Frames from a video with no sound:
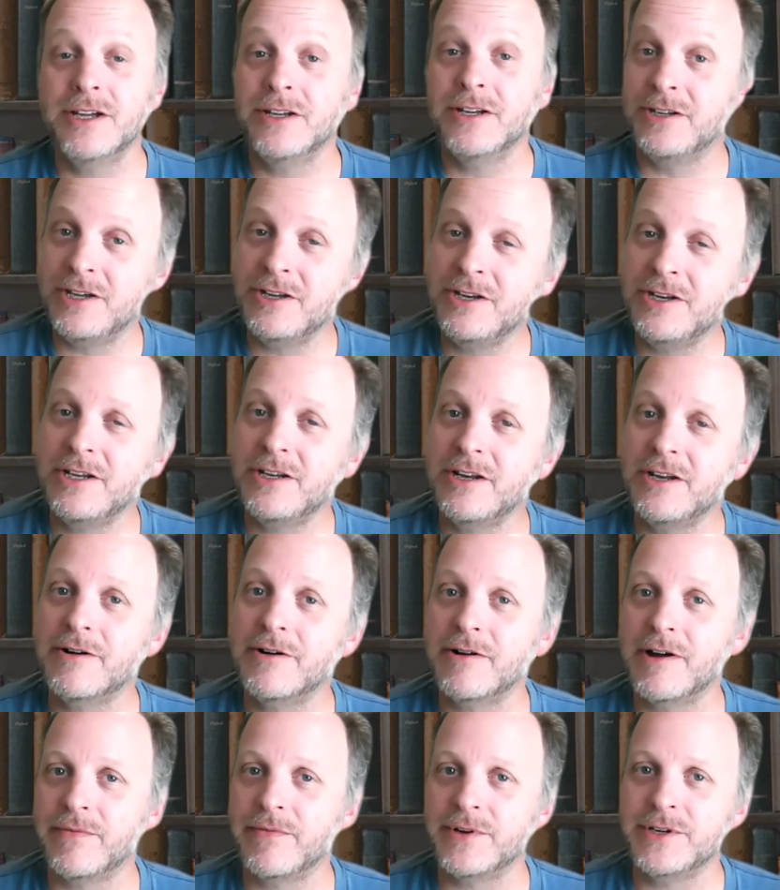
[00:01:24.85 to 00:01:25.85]
Do you need to
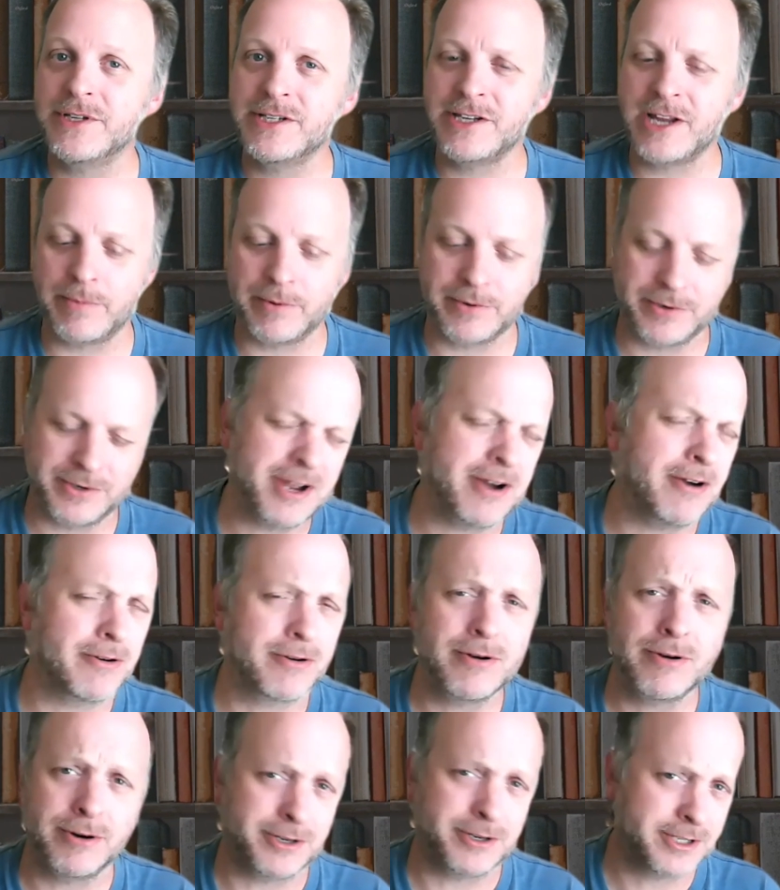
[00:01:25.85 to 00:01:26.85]
know every step of? No,
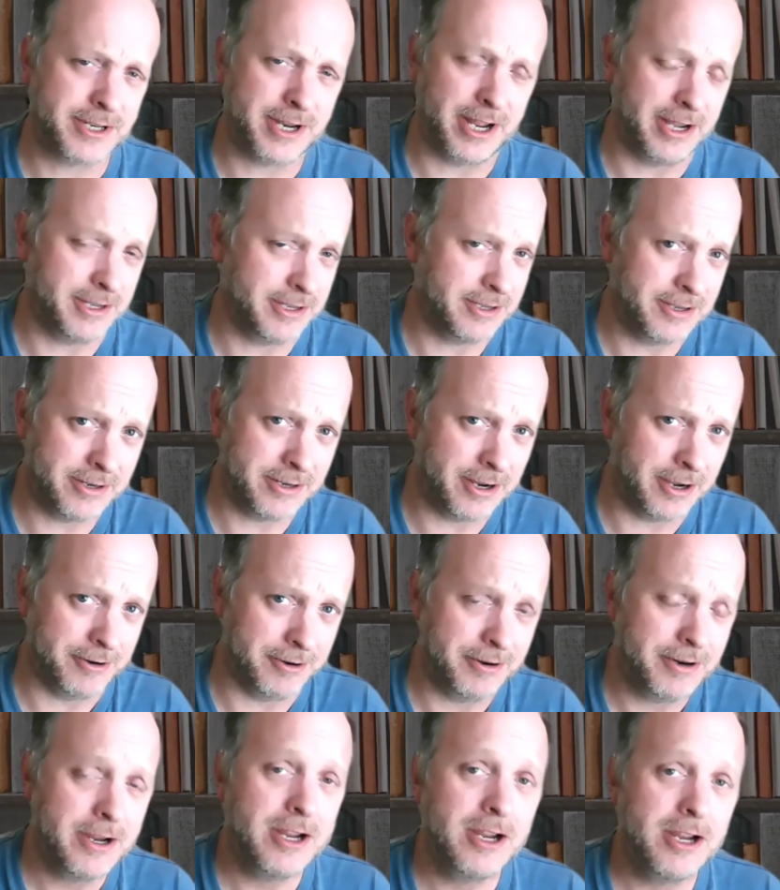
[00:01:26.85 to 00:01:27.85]
of course not. You
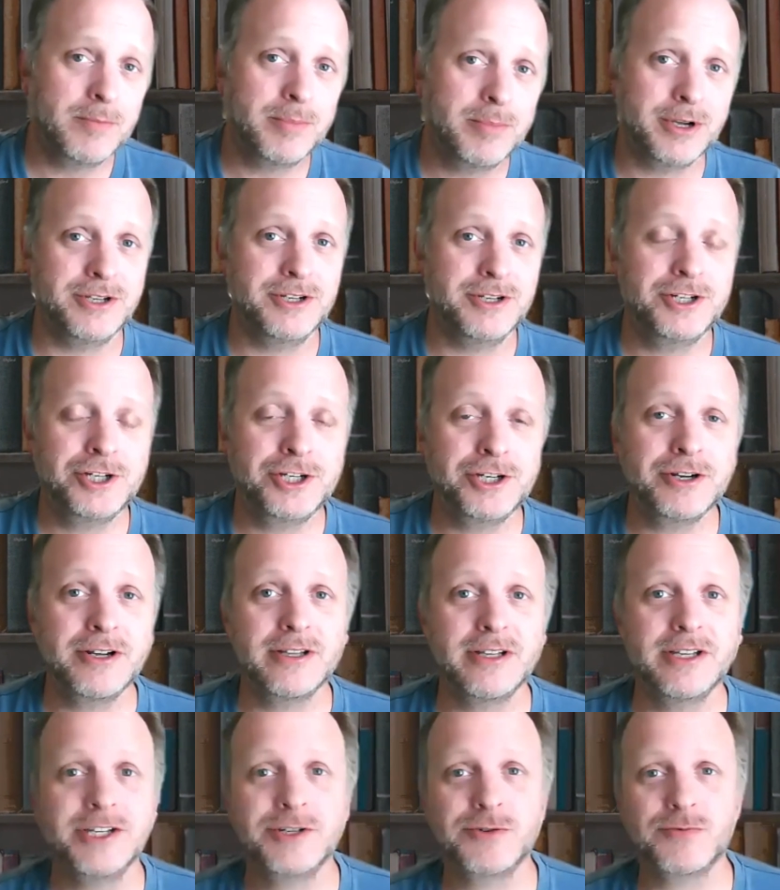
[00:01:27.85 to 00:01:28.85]
don't. But you should
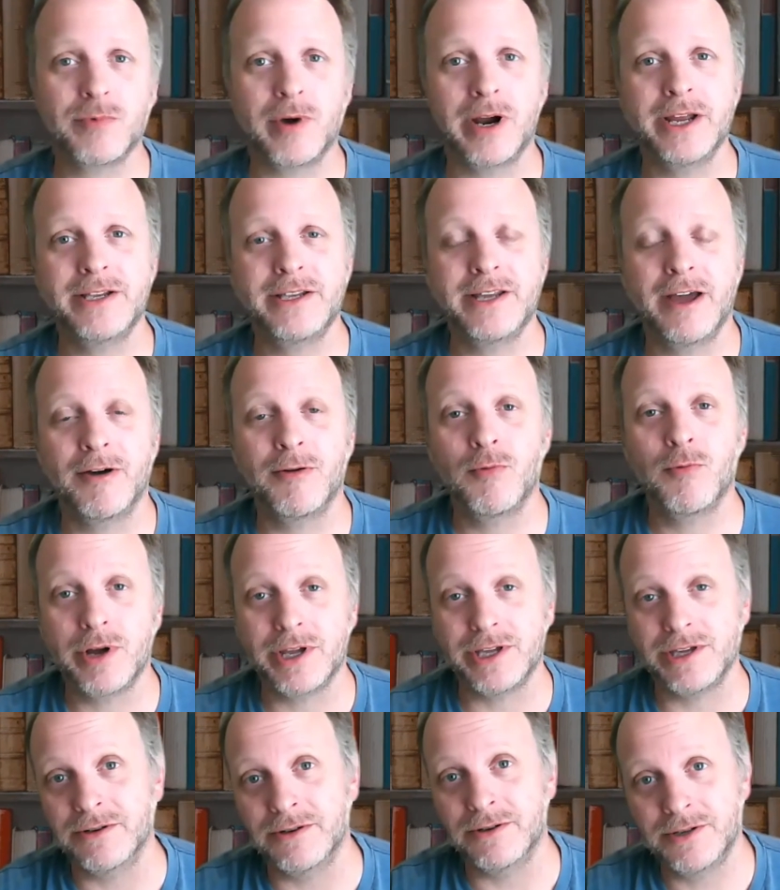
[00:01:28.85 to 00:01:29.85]
at least write down
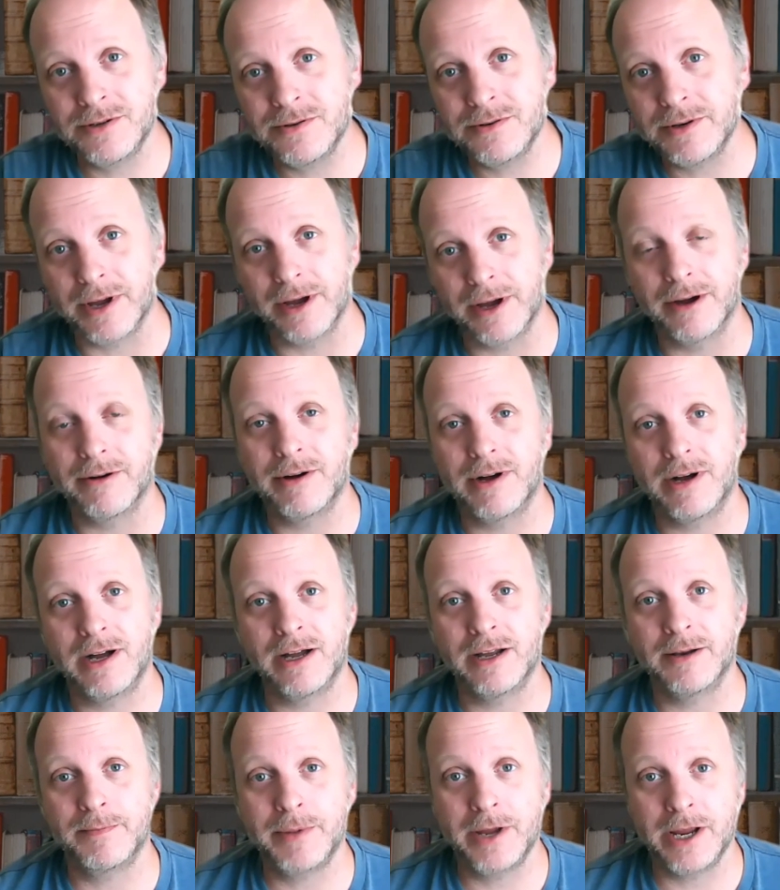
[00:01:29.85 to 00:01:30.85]
what you do know
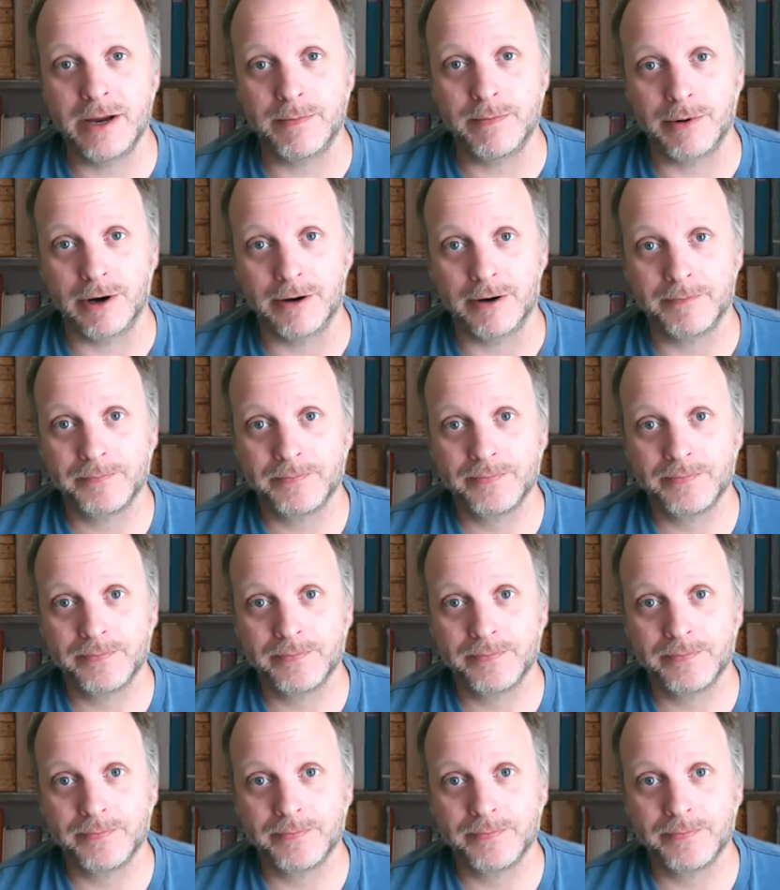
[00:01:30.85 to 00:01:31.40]
on paper.